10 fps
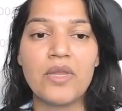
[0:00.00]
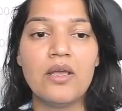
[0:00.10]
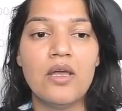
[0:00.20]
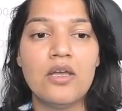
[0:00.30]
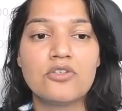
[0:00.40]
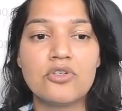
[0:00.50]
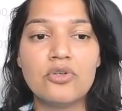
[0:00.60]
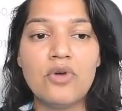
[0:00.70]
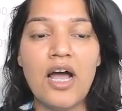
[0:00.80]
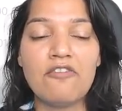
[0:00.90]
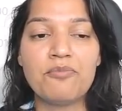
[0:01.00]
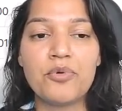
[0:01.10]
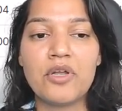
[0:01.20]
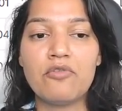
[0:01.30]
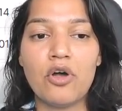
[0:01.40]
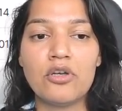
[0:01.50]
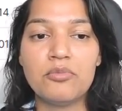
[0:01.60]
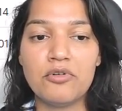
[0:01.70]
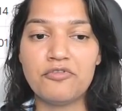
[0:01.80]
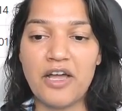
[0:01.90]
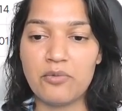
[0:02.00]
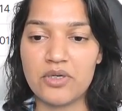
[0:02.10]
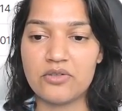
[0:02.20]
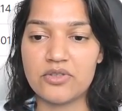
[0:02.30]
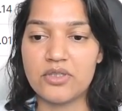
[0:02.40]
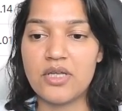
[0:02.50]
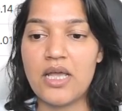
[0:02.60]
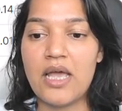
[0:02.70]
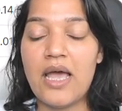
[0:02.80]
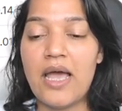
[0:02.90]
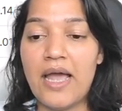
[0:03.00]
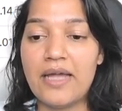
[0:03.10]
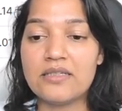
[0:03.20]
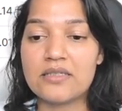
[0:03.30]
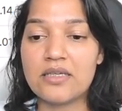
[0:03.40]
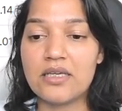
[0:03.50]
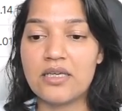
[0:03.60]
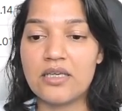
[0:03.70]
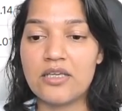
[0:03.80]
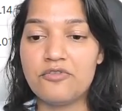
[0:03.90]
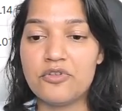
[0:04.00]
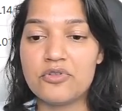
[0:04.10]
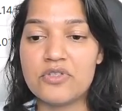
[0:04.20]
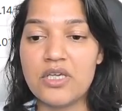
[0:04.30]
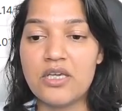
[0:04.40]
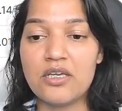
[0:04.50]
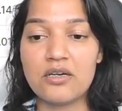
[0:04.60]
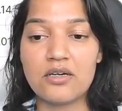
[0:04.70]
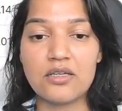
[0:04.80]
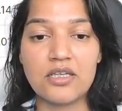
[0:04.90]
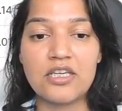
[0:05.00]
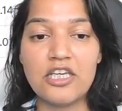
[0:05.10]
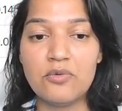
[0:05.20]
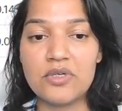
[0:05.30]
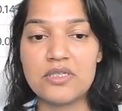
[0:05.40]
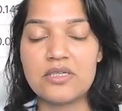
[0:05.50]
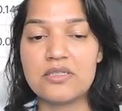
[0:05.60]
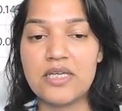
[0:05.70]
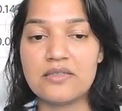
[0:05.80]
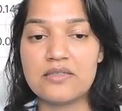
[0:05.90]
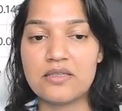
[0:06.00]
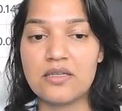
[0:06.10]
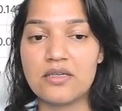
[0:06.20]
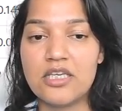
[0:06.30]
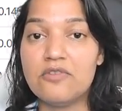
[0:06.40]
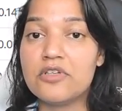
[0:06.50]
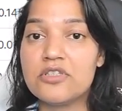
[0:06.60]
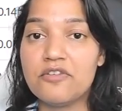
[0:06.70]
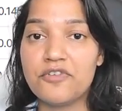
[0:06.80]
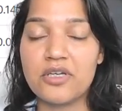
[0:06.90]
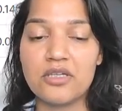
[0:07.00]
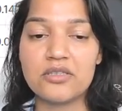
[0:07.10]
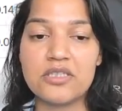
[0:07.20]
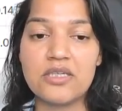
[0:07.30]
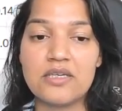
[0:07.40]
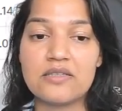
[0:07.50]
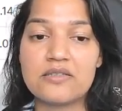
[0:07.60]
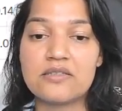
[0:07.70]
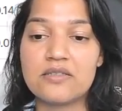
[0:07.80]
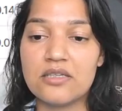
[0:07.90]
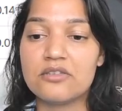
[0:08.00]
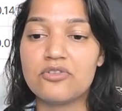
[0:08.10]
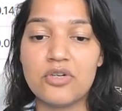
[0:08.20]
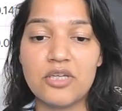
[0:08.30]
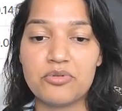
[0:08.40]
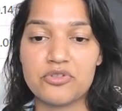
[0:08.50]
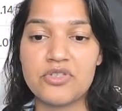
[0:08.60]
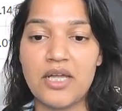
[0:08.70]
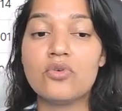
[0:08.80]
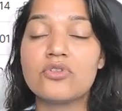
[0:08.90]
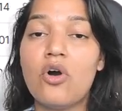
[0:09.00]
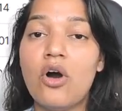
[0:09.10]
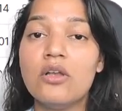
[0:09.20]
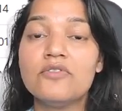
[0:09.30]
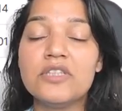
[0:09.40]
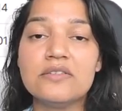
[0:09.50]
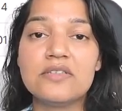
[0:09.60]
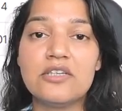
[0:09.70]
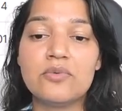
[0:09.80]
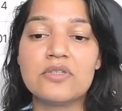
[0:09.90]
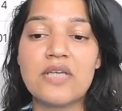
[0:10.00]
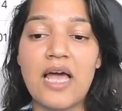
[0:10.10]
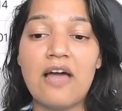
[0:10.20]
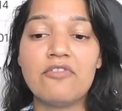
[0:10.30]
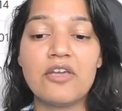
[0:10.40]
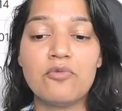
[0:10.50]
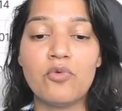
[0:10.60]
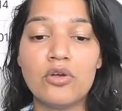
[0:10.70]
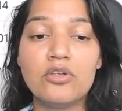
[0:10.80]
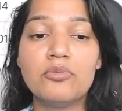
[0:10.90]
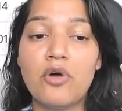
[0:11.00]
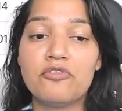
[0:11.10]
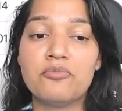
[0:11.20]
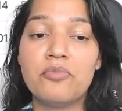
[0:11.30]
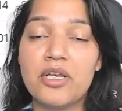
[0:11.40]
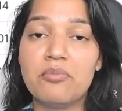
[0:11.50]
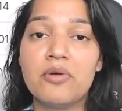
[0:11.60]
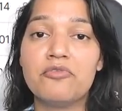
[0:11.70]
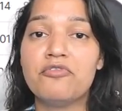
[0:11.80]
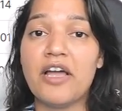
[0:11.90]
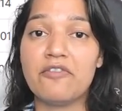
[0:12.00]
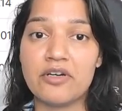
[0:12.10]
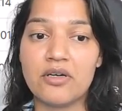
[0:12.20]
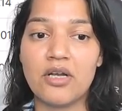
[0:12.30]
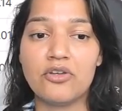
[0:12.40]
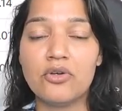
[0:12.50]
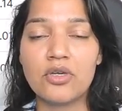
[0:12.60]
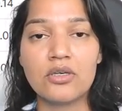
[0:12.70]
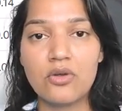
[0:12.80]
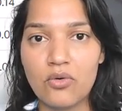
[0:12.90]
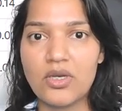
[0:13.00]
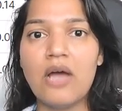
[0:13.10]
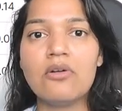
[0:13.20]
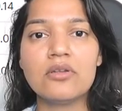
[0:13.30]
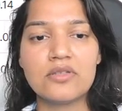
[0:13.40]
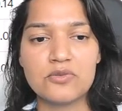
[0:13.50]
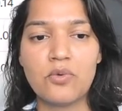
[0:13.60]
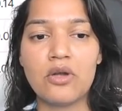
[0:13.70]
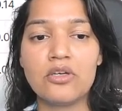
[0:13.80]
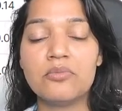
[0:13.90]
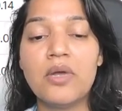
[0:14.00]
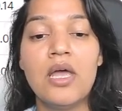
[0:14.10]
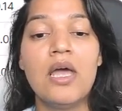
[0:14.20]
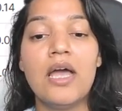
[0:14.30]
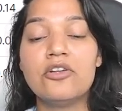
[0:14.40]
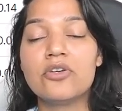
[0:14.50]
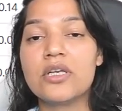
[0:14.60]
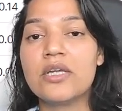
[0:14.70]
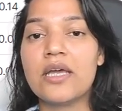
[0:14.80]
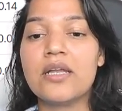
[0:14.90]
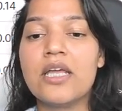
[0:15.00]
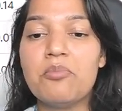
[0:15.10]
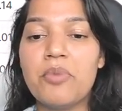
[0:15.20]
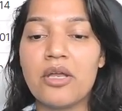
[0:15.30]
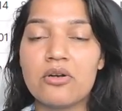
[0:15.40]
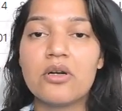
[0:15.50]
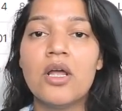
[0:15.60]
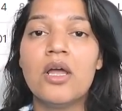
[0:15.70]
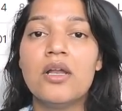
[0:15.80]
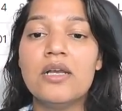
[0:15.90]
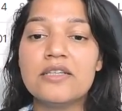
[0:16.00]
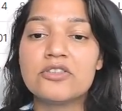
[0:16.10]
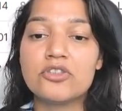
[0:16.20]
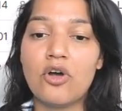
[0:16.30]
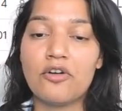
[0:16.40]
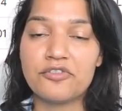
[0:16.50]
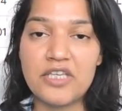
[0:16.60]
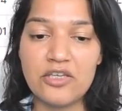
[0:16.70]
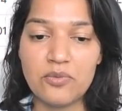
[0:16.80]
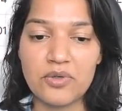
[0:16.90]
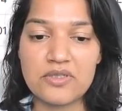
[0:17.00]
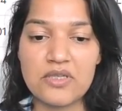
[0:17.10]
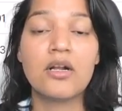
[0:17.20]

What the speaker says: So you have put a volume of 500, and if you see here, the keyword difficulty is still 30%. All of these keywords have a volume of minimum 500. Now you can go down on this volume and you can get a better list of keywords.